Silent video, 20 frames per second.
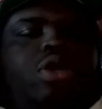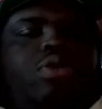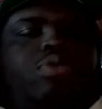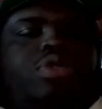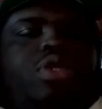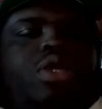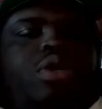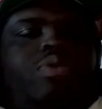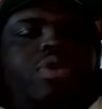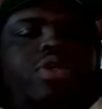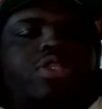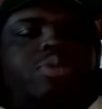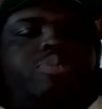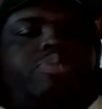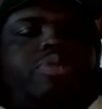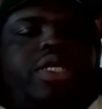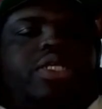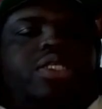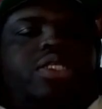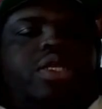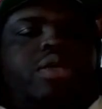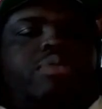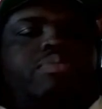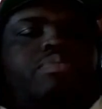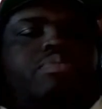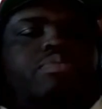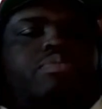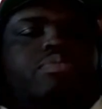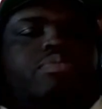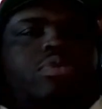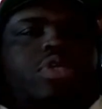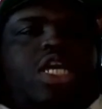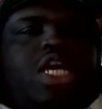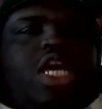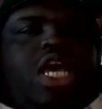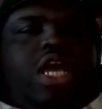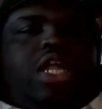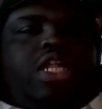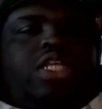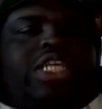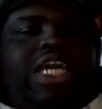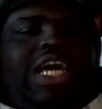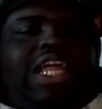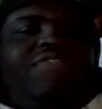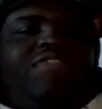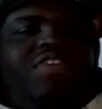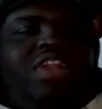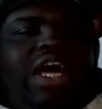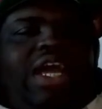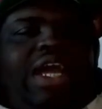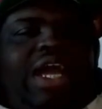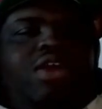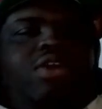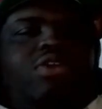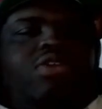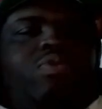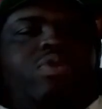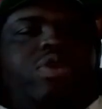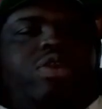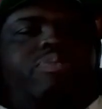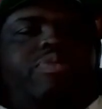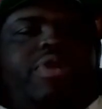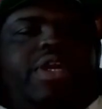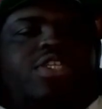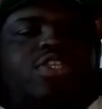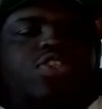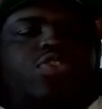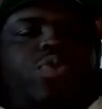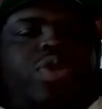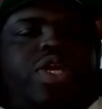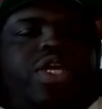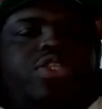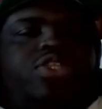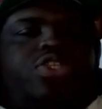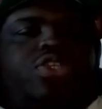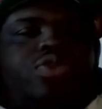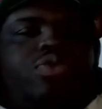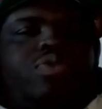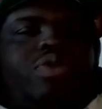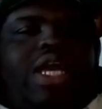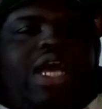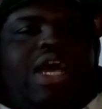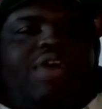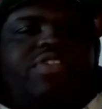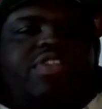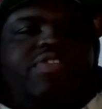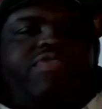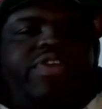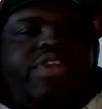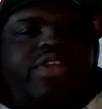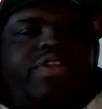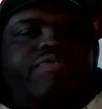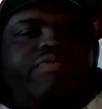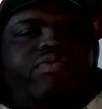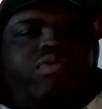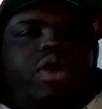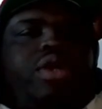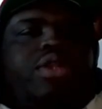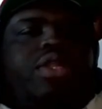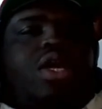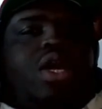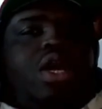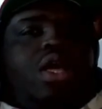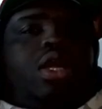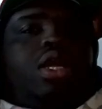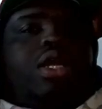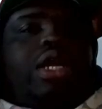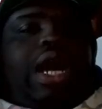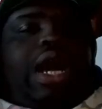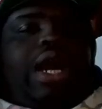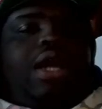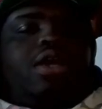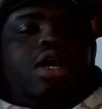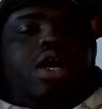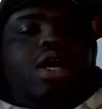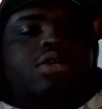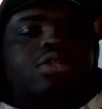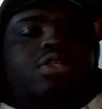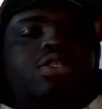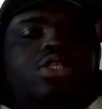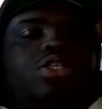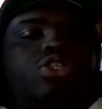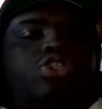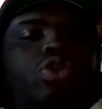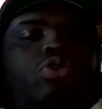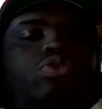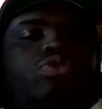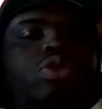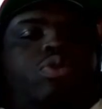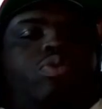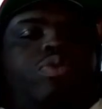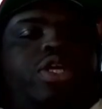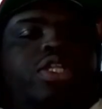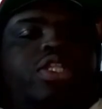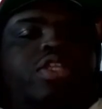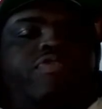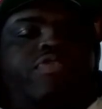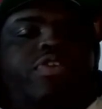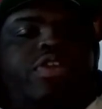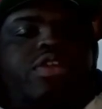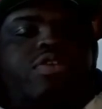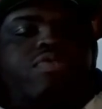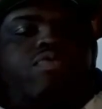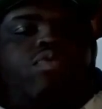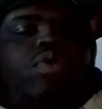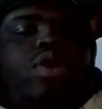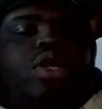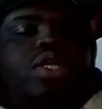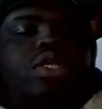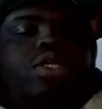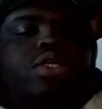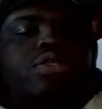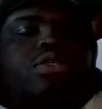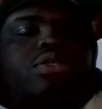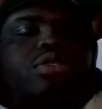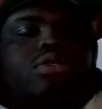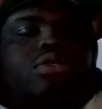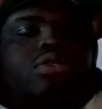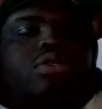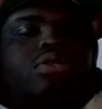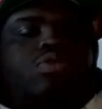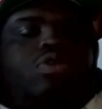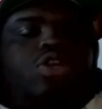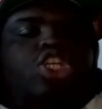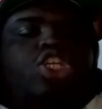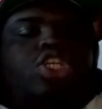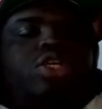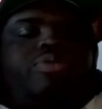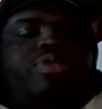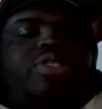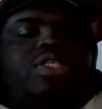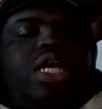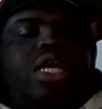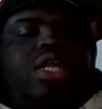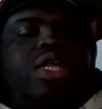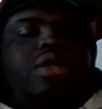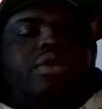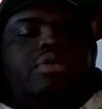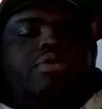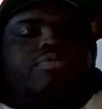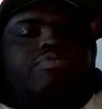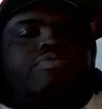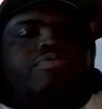don't know where to place them. And it's not even like I don't know where to place 3 and 2 and I have a definitive 1. Like, I honestly don't know what a definitive 1 is, which is upsetting.